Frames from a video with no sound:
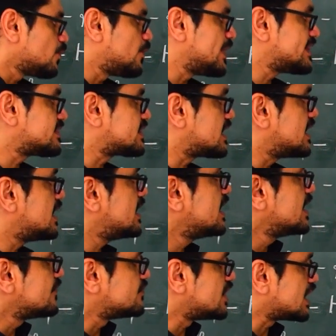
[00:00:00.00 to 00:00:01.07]
with
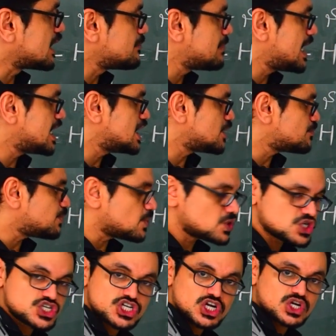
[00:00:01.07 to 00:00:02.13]
the remaining
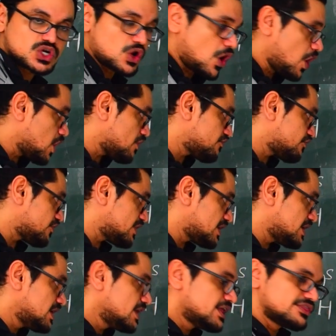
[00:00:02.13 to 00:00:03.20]
portion of
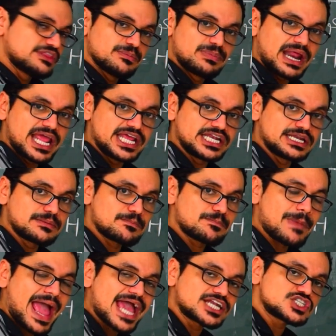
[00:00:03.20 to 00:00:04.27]
the brain.
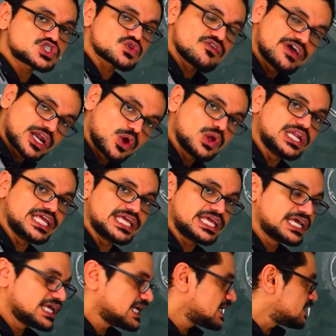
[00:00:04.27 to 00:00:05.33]
Pons
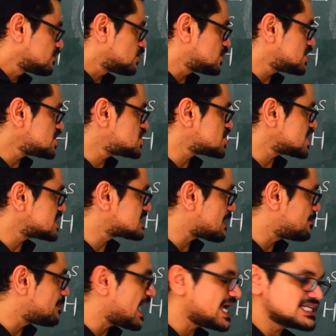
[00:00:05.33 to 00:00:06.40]
varoli, which is a
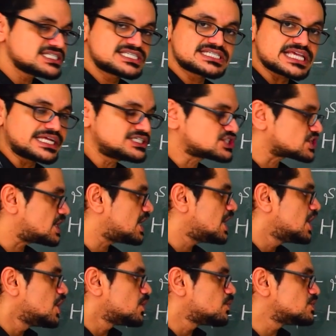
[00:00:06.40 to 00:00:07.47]
main
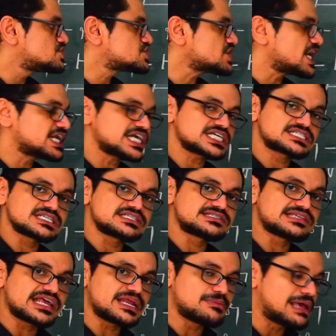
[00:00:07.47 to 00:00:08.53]
center which connects the
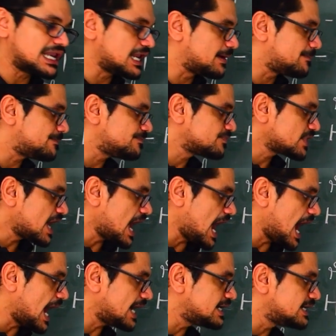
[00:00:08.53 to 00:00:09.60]
cerebellum
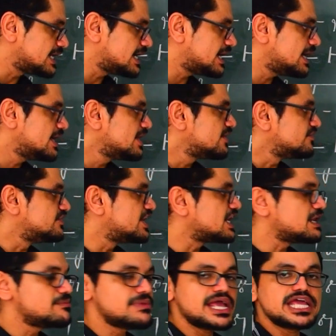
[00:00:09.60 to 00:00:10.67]
and the
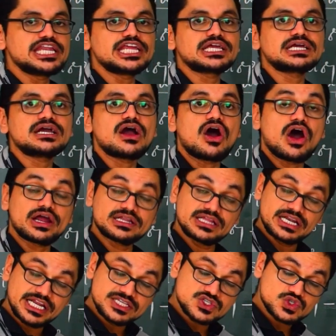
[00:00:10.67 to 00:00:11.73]
remaining or
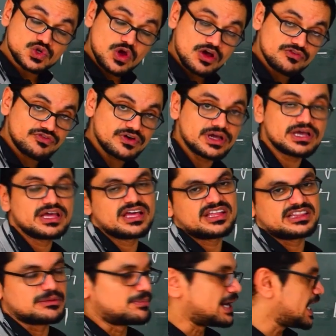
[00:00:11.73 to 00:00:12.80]
the rest of
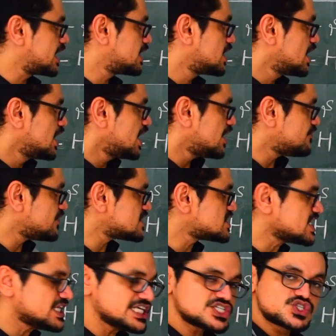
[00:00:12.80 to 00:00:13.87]
the brain. If you
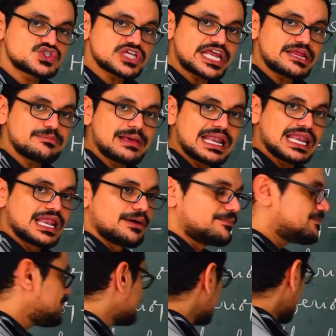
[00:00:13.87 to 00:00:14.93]
see this
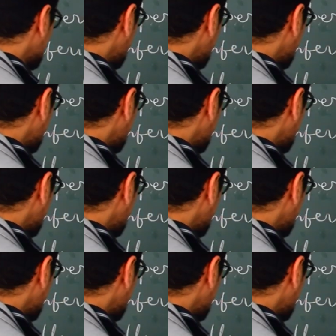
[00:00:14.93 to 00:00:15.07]
cerebellum,